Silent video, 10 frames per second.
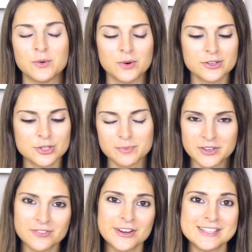or don't be
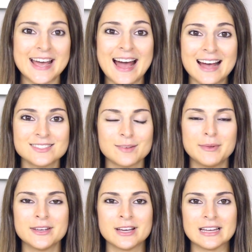afraid to ask,
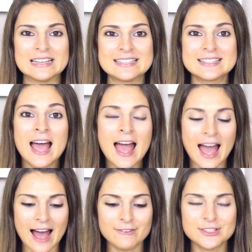because
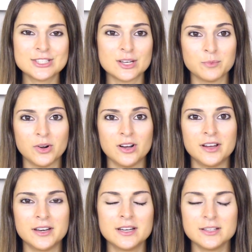having
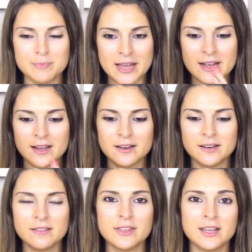someone
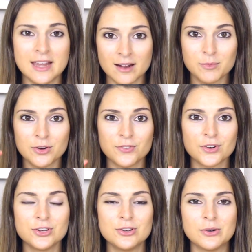pan the camera for
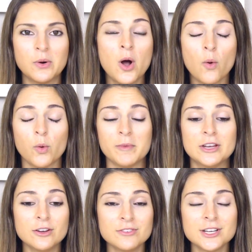you will make
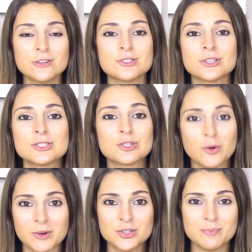your videos look so
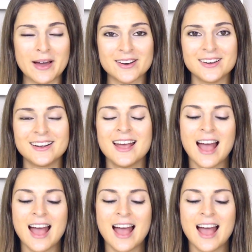much better.